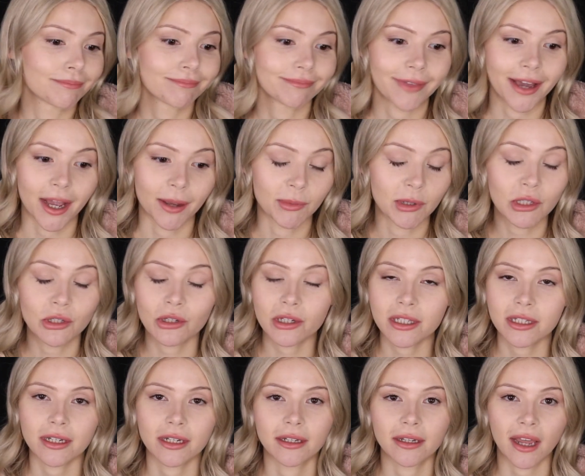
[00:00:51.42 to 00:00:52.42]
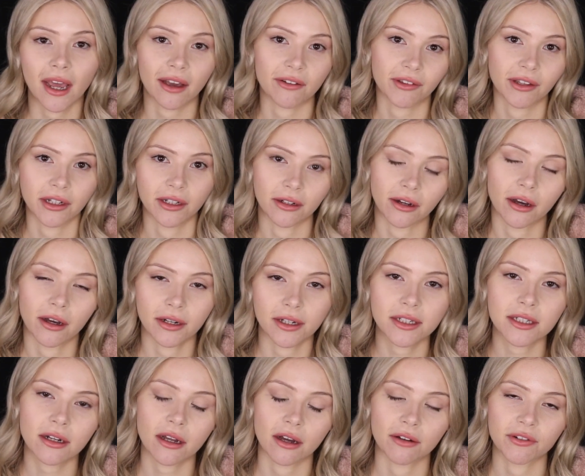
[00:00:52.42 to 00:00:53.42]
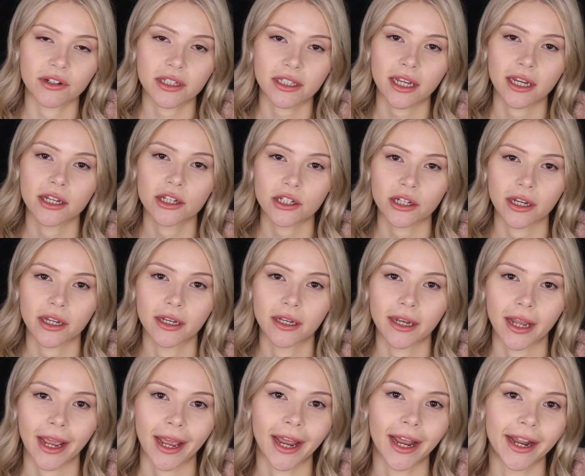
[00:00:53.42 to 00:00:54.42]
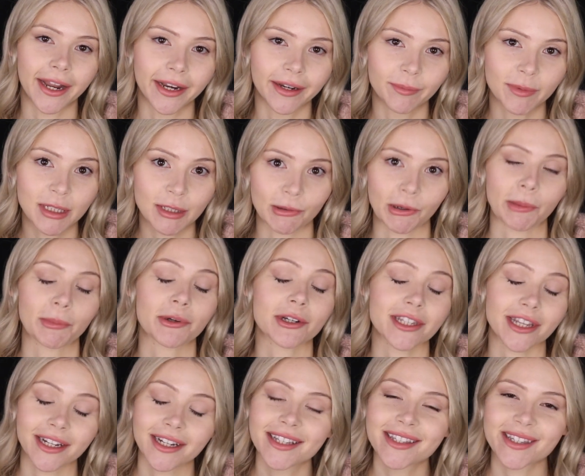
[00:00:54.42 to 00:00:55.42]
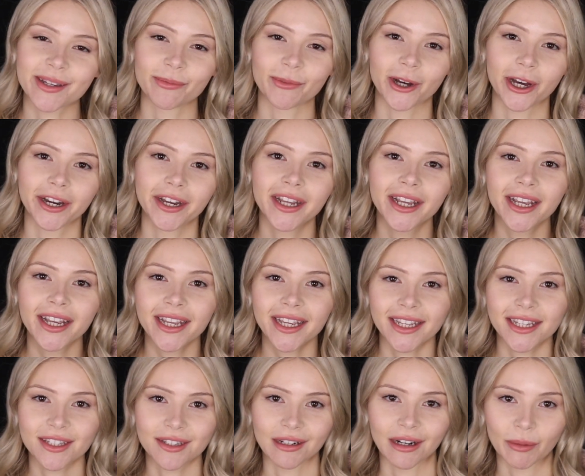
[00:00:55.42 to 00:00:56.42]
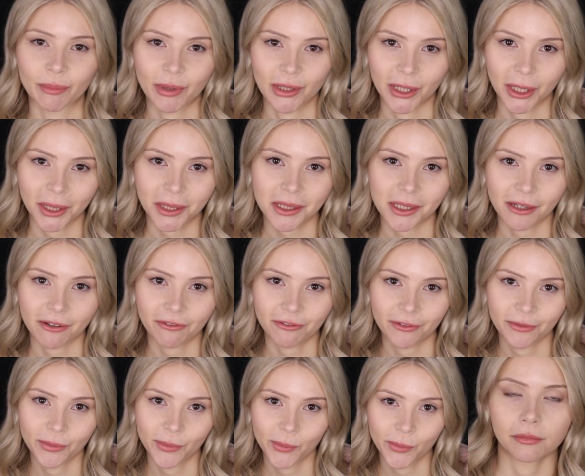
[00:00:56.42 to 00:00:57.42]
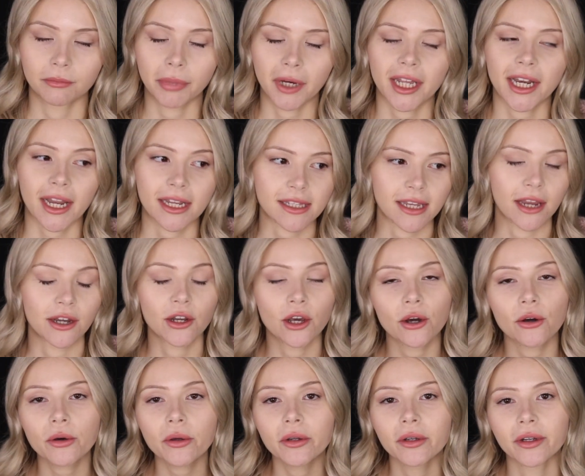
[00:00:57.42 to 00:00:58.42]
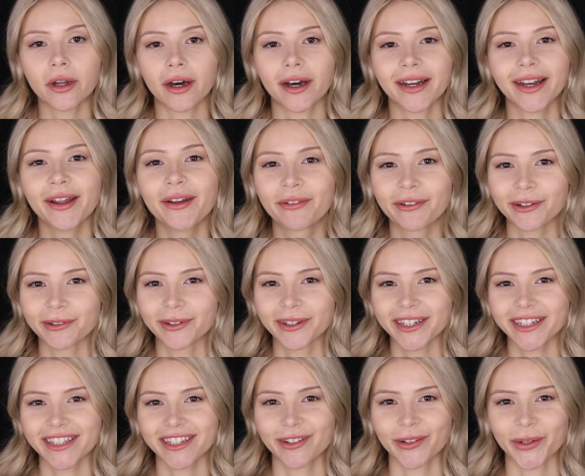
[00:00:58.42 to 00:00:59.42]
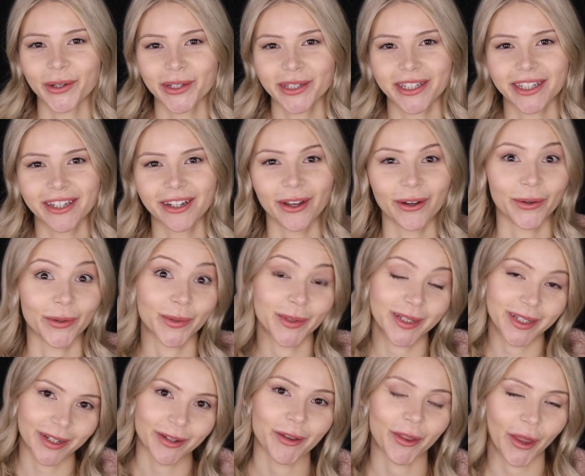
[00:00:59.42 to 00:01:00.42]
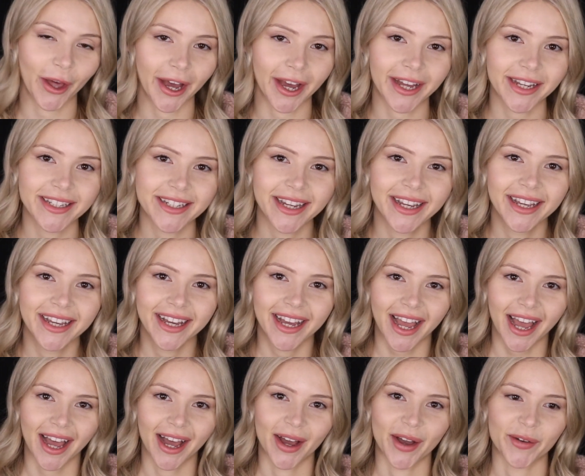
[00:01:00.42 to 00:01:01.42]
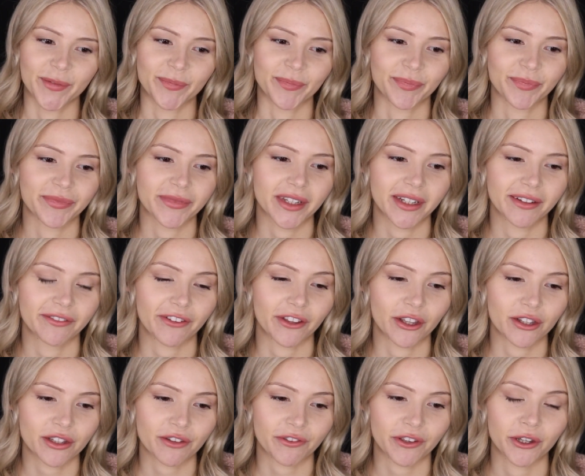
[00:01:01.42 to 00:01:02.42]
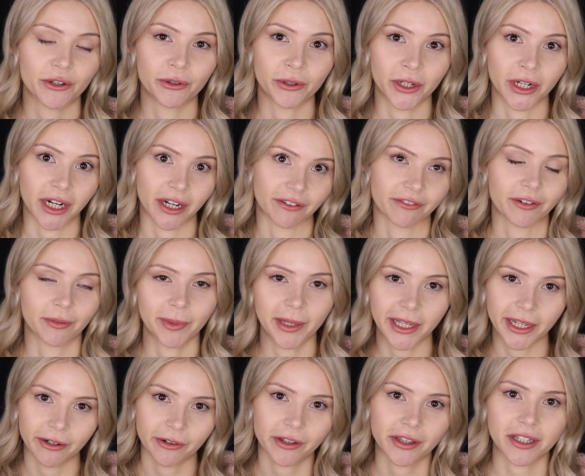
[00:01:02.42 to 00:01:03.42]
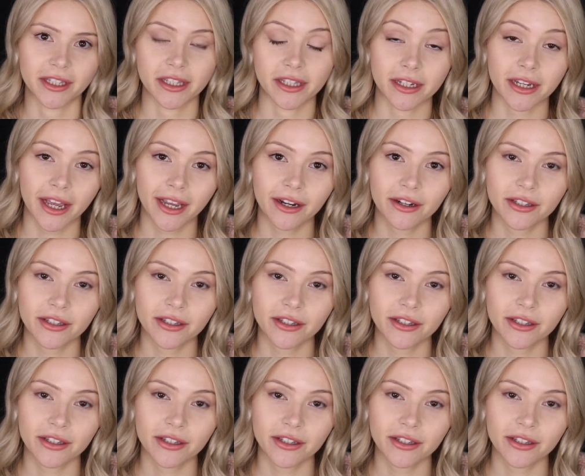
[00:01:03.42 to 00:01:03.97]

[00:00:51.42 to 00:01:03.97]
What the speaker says: I'm interested in having an honest conversation, and misrepresenting someone is not productive. But as I know, not everyone is going to go do that. For those of you who are unfamiliar with this entire